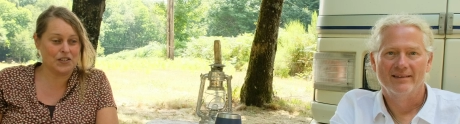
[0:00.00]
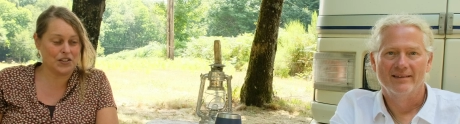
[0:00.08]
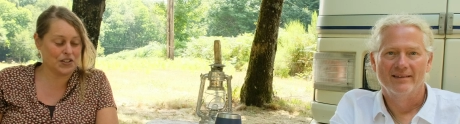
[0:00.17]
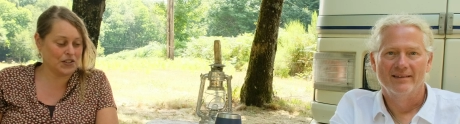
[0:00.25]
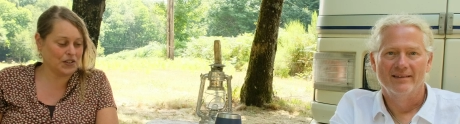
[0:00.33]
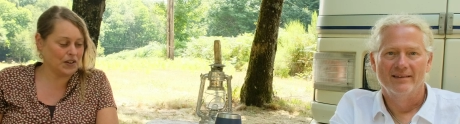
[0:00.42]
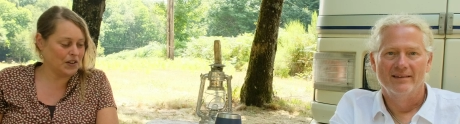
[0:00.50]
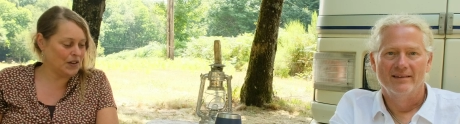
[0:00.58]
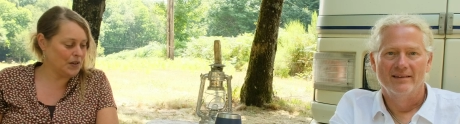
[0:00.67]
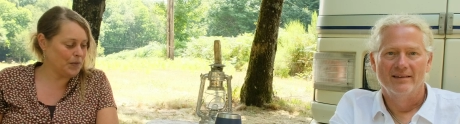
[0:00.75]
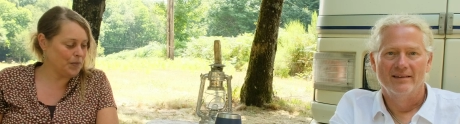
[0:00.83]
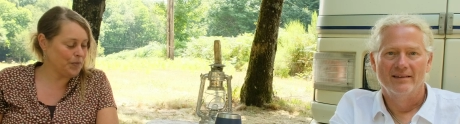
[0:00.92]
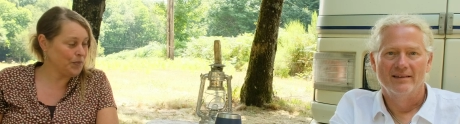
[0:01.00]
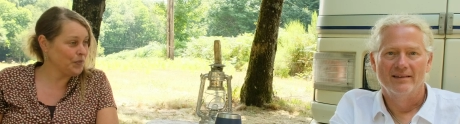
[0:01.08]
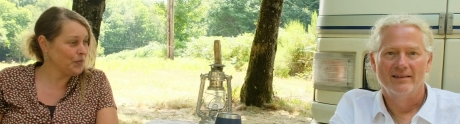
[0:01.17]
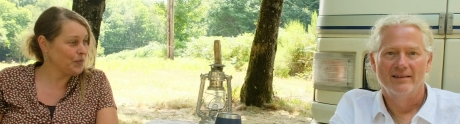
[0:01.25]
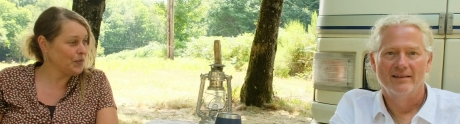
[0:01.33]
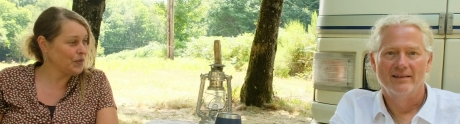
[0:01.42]
Speaker 1: just um,
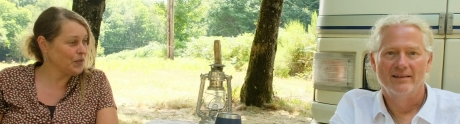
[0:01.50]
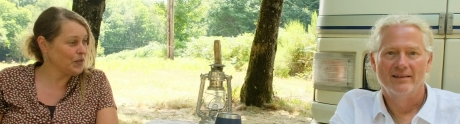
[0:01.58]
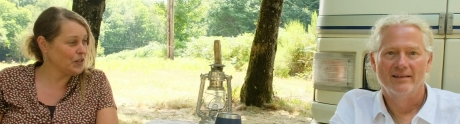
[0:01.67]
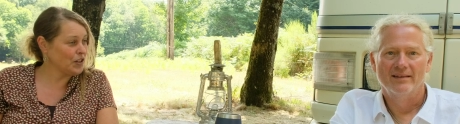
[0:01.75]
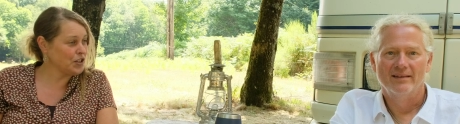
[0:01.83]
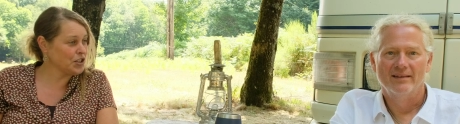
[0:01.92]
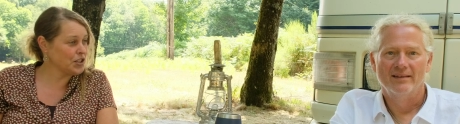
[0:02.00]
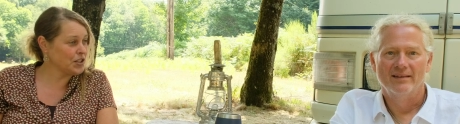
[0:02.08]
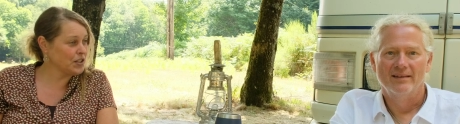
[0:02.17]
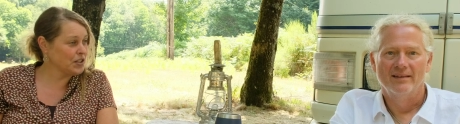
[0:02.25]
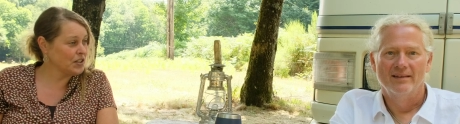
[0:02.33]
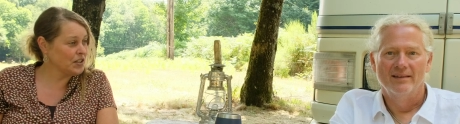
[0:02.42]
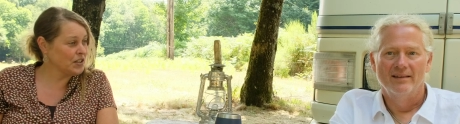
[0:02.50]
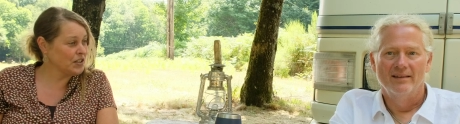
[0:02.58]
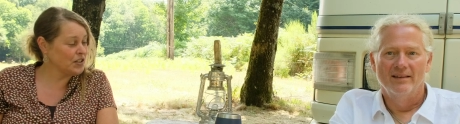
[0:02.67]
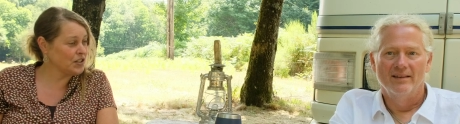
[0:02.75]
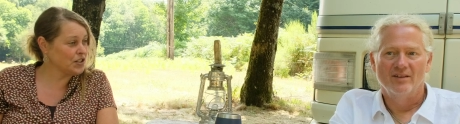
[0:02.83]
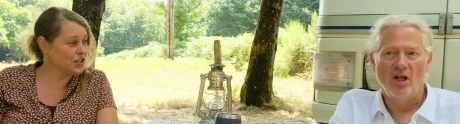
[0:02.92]
dust
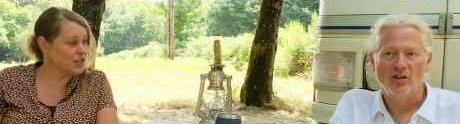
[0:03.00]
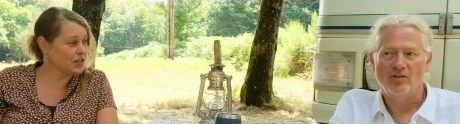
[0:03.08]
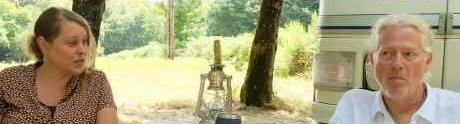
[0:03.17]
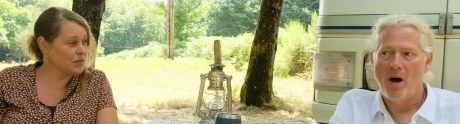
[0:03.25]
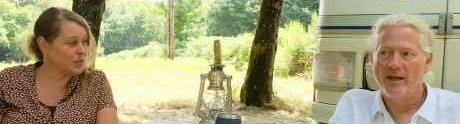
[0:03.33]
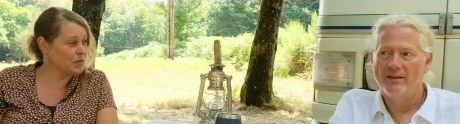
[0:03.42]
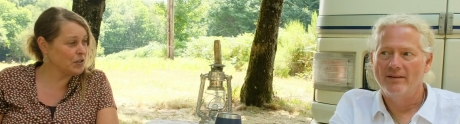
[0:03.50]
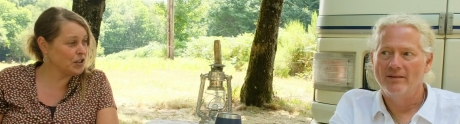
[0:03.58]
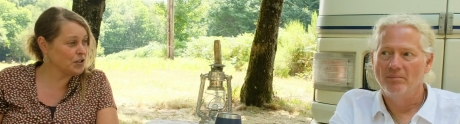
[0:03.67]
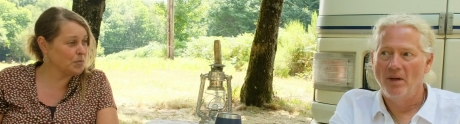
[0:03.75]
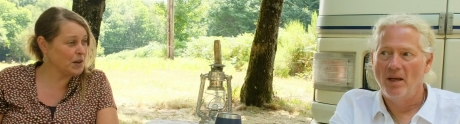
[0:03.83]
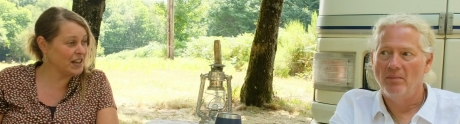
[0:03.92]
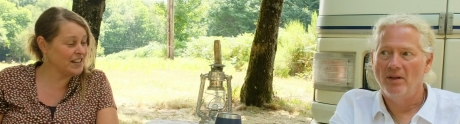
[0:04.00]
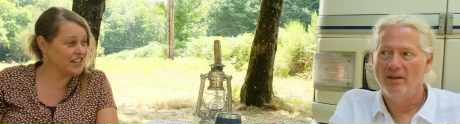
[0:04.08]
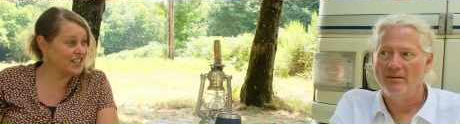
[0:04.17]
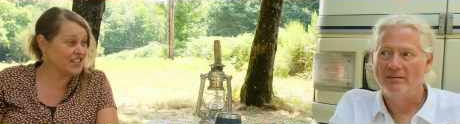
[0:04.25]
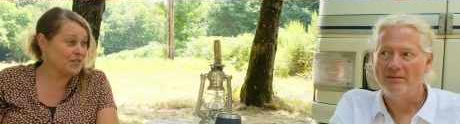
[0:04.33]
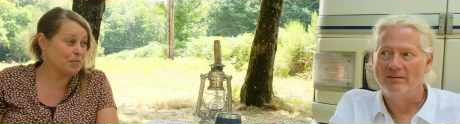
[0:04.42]
dust dust dust maybe
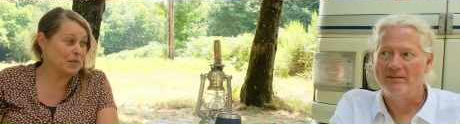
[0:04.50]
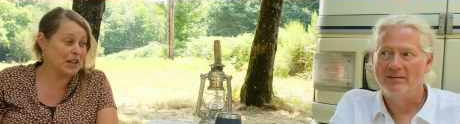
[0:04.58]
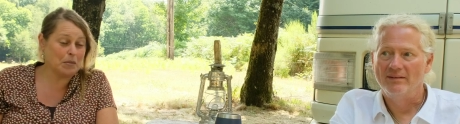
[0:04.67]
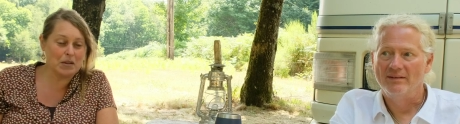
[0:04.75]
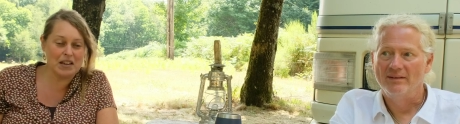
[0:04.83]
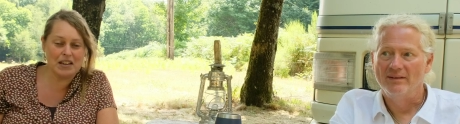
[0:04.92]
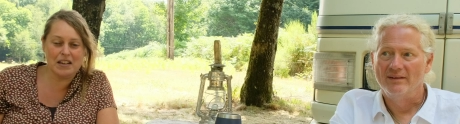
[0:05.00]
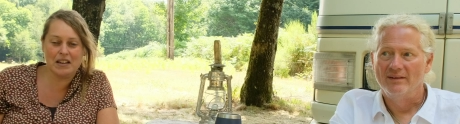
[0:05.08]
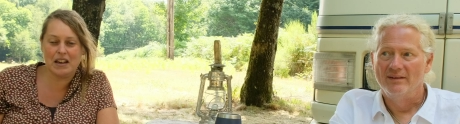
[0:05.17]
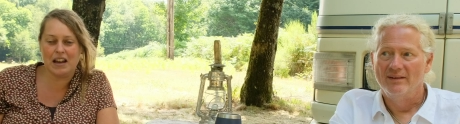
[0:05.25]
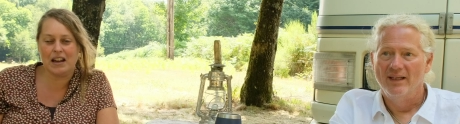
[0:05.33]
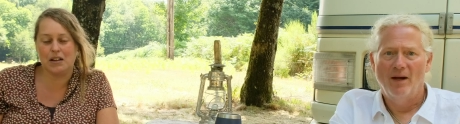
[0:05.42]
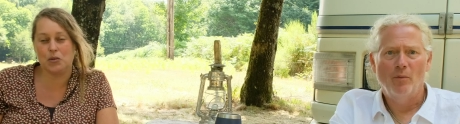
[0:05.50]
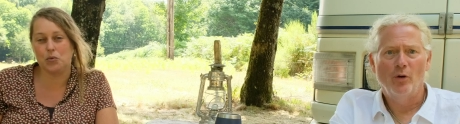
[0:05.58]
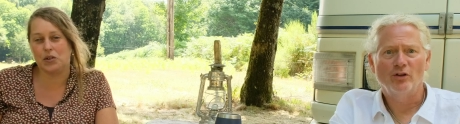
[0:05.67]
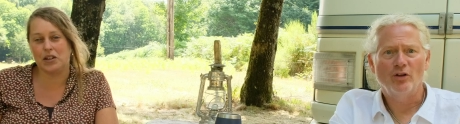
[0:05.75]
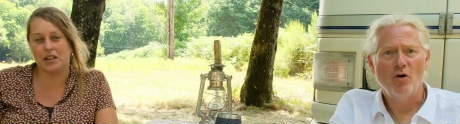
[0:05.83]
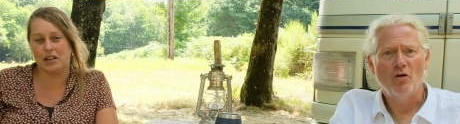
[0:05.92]
mites, maybe and, and we're
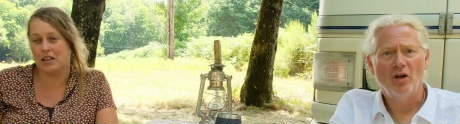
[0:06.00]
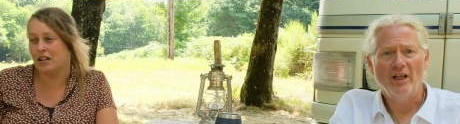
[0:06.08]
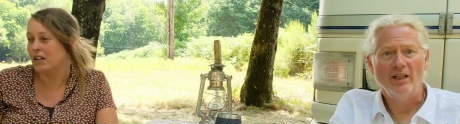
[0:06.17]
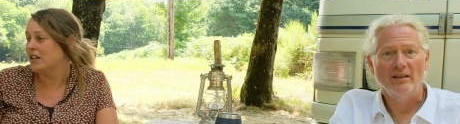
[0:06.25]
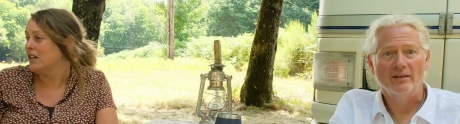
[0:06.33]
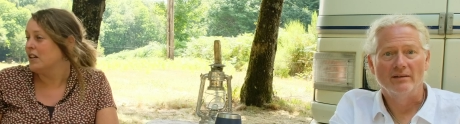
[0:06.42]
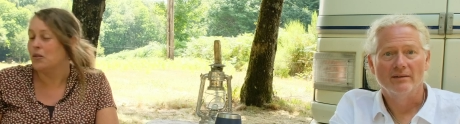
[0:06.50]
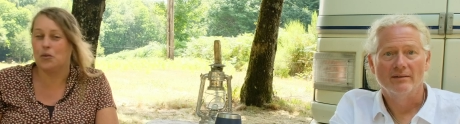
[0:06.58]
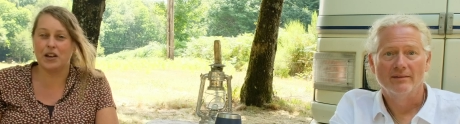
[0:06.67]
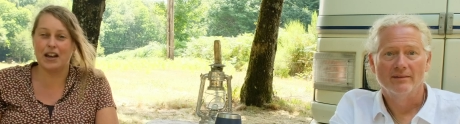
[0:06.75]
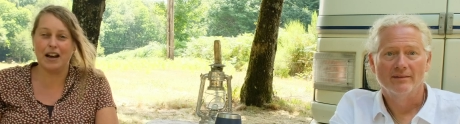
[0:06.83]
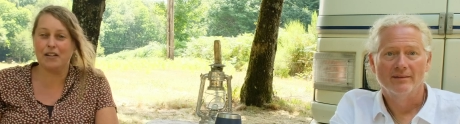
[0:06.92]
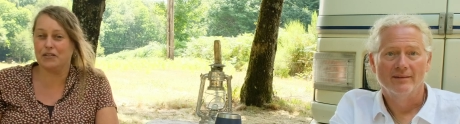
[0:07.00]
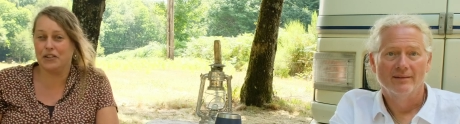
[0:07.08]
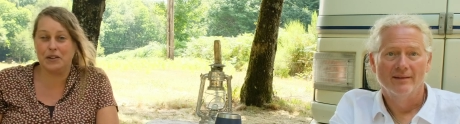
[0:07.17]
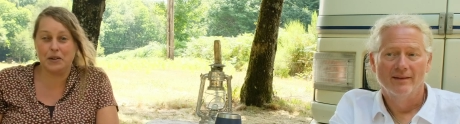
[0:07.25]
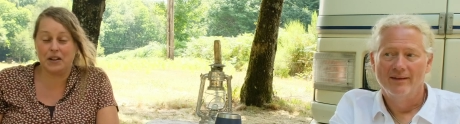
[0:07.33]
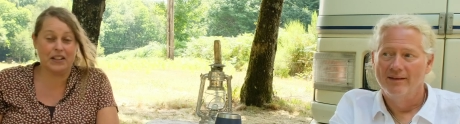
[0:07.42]
we, so clean we have
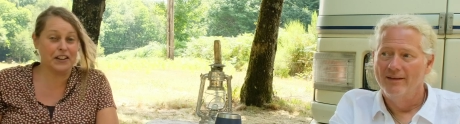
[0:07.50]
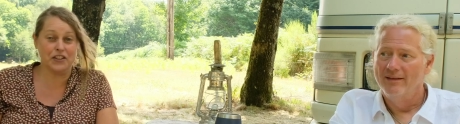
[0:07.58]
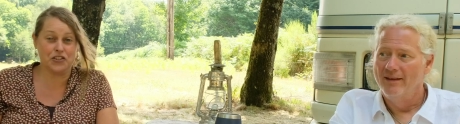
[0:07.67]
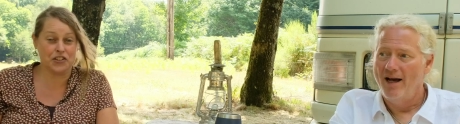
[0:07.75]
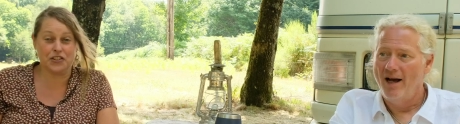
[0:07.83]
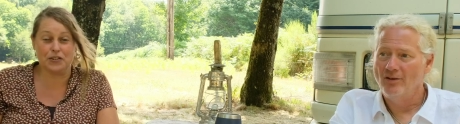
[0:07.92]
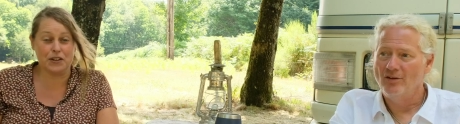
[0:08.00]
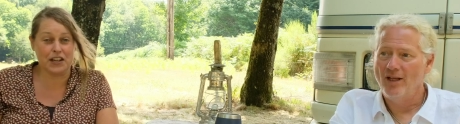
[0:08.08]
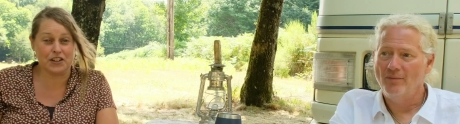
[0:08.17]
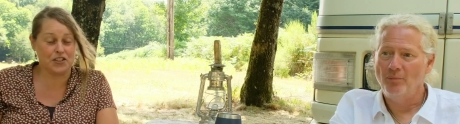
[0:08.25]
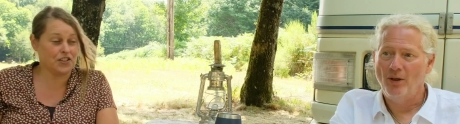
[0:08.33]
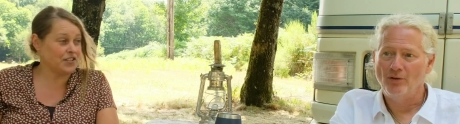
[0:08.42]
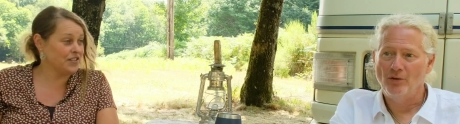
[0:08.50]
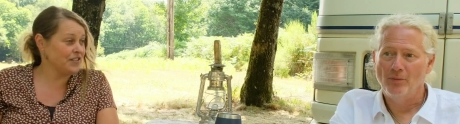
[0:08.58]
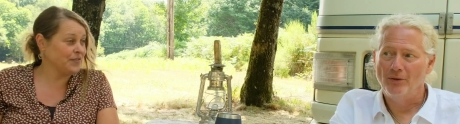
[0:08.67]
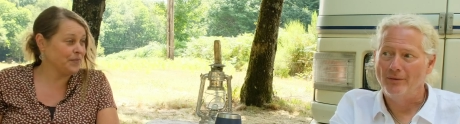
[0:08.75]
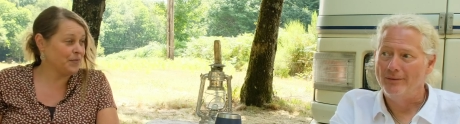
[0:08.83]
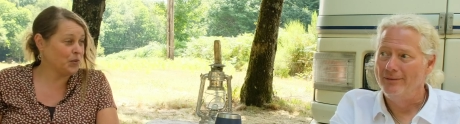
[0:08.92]
an allergic how's that
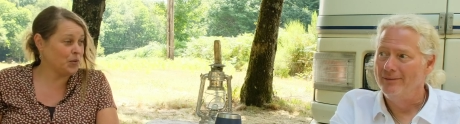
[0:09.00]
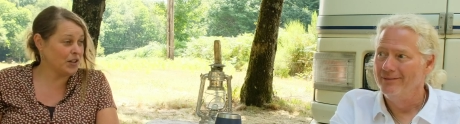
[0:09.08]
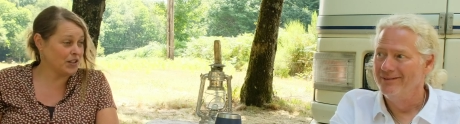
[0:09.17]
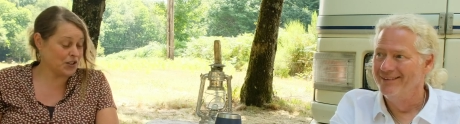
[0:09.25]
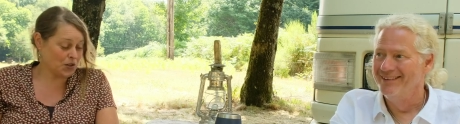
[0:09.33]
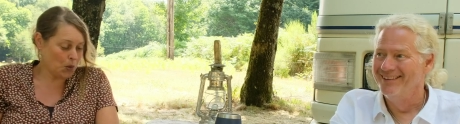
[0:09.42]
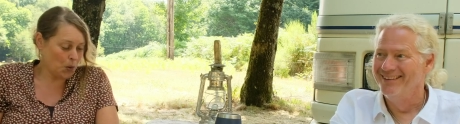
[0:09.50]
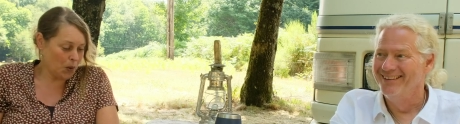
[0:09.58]
possible we are so